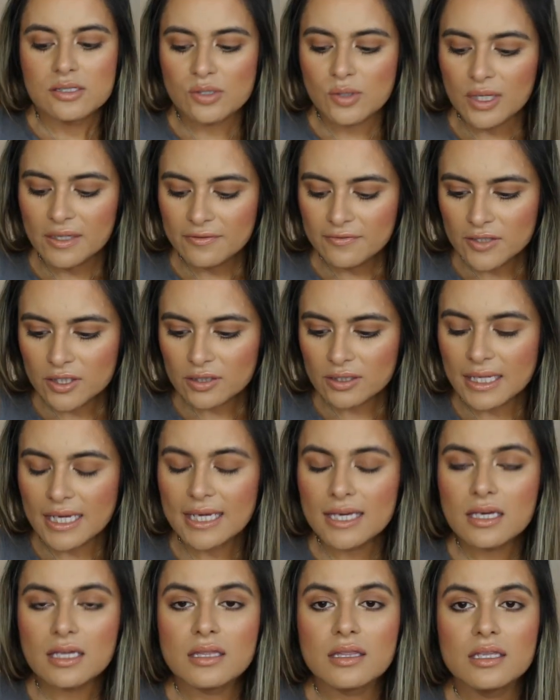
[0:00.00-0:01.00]
So I feel
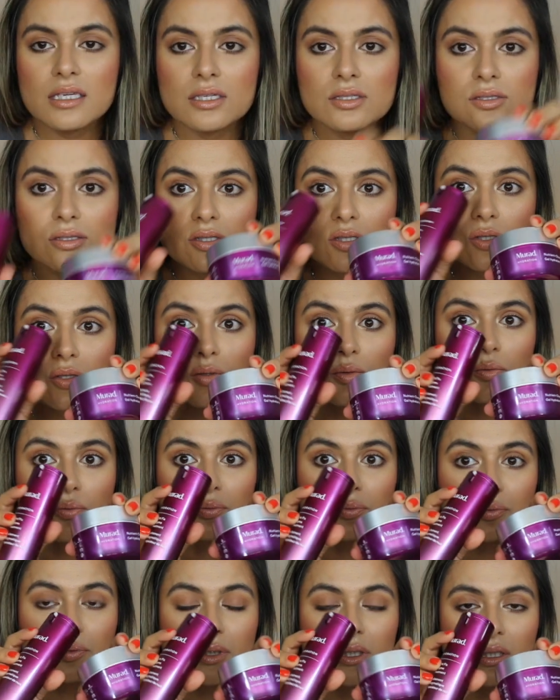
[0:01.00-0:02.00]
like these two
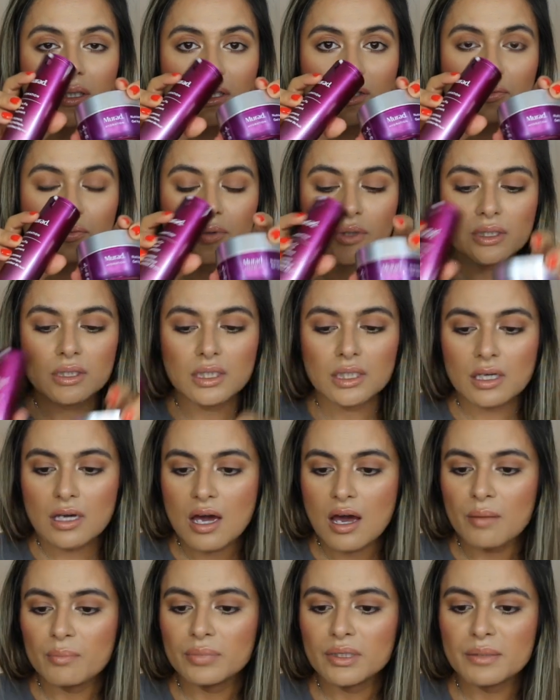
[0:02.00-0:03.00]
really really
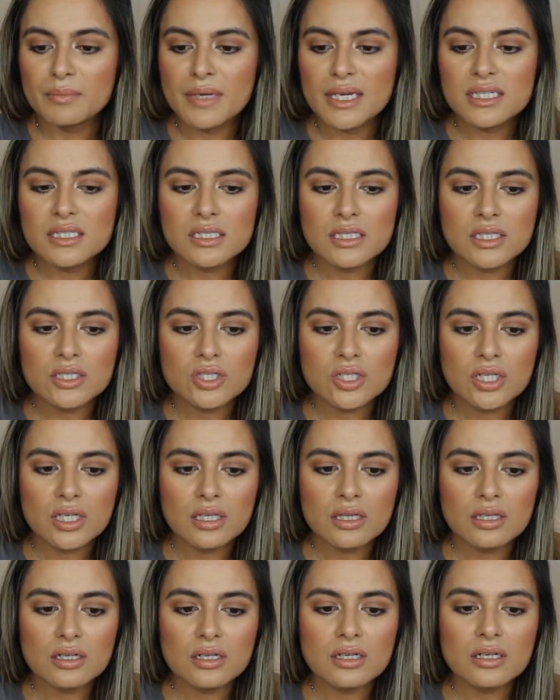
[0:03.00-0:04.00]
complement each
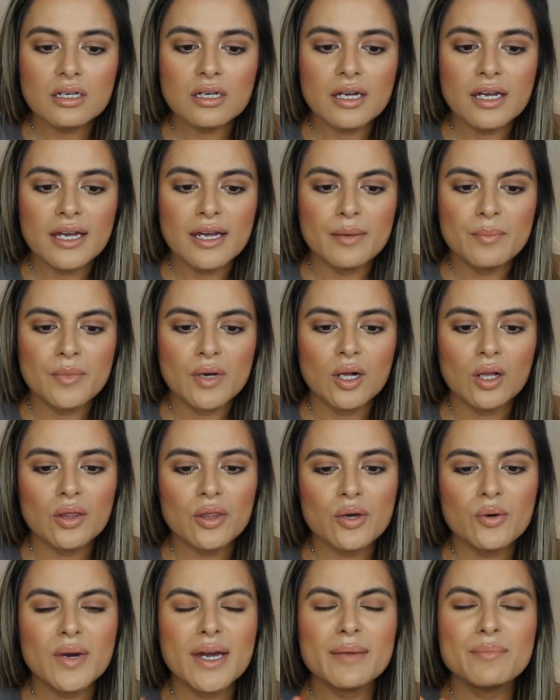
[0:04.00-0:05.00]
other um,
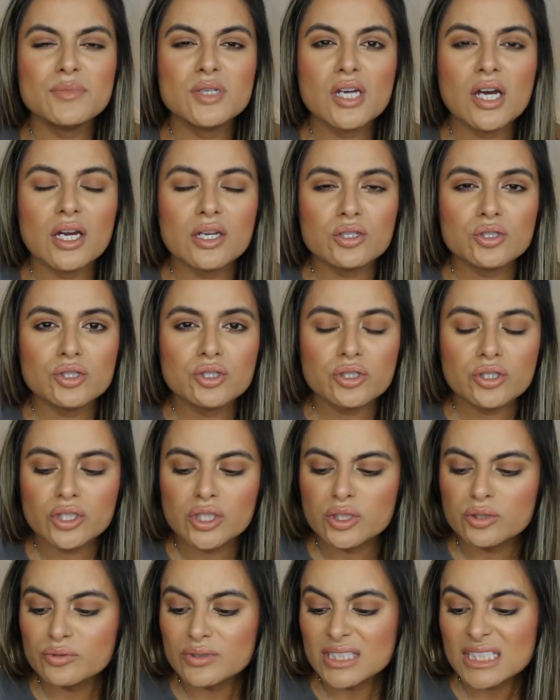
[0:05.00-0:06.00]
although I'm not sure
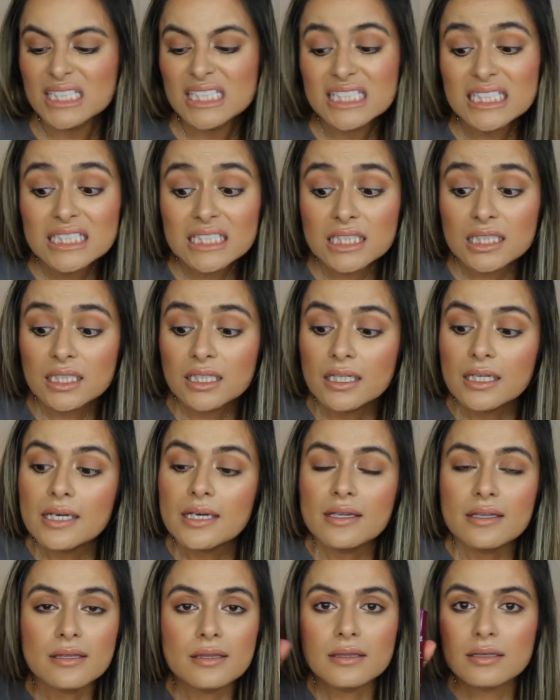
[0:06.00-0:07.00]
you need
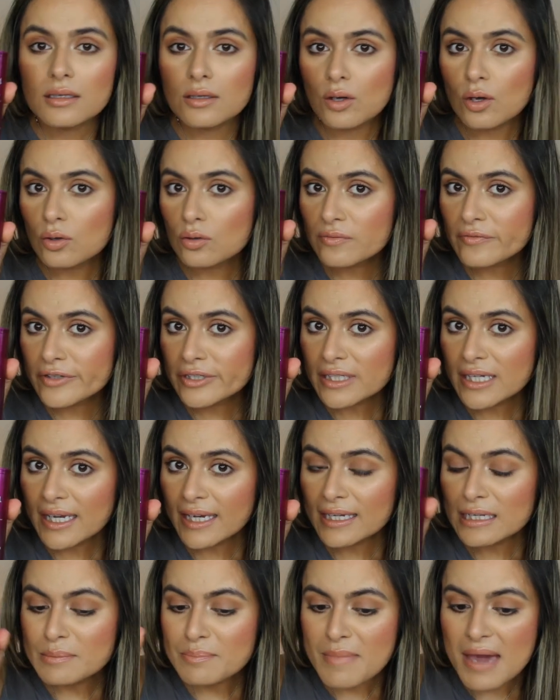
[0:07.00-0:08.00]
the
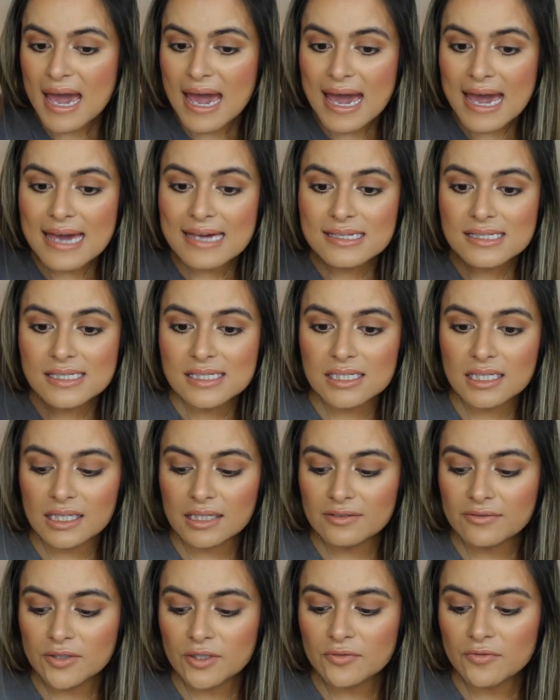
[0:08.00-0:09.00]
overnight mask
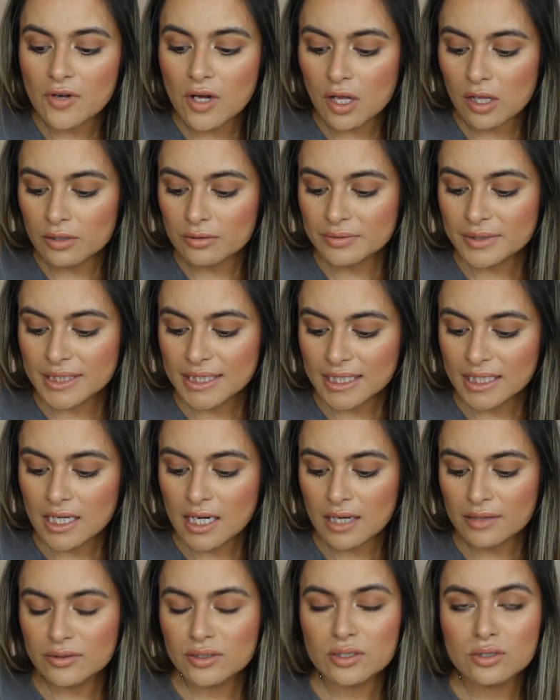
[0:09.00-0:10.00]
if you've already
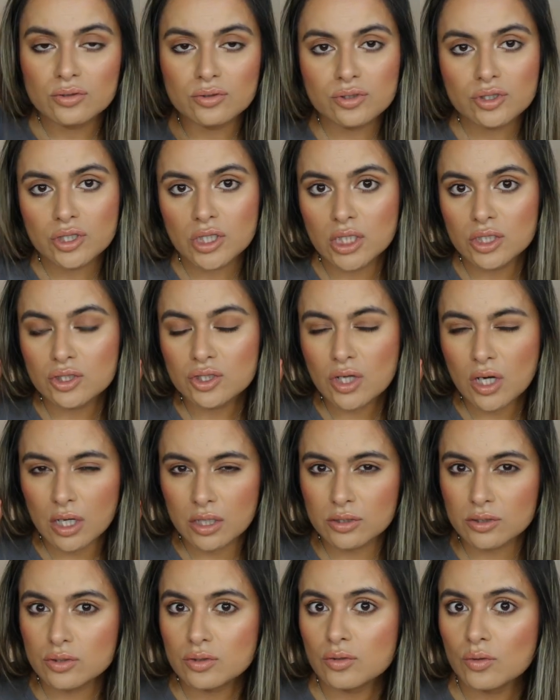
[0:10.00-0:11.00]
got the nutrient
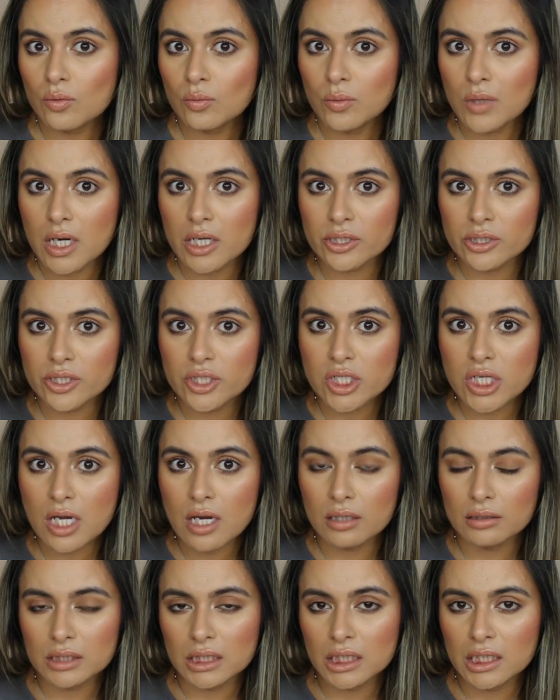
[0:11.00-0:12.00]
charged water
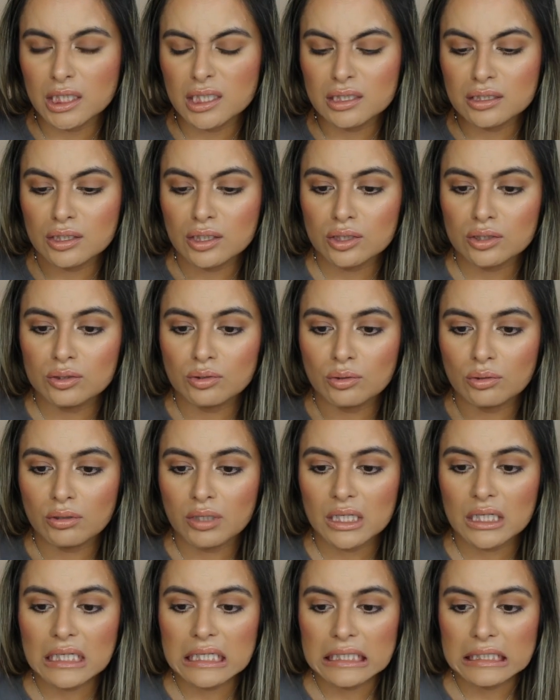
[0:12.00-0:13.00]
gel in
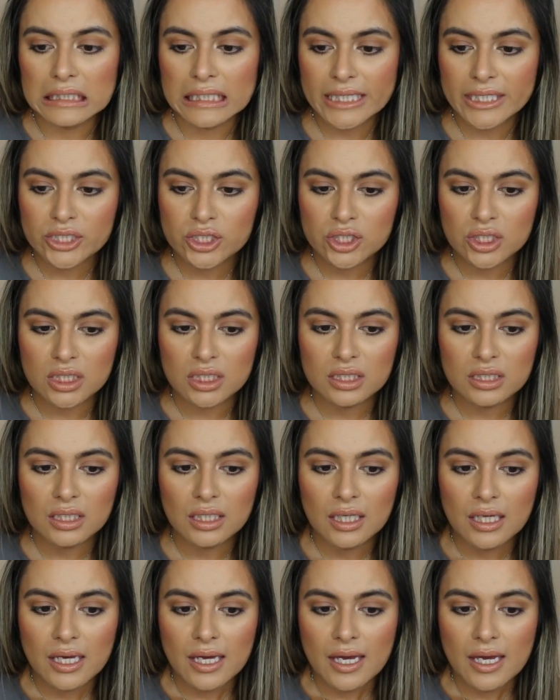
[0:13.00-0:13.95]
your collection.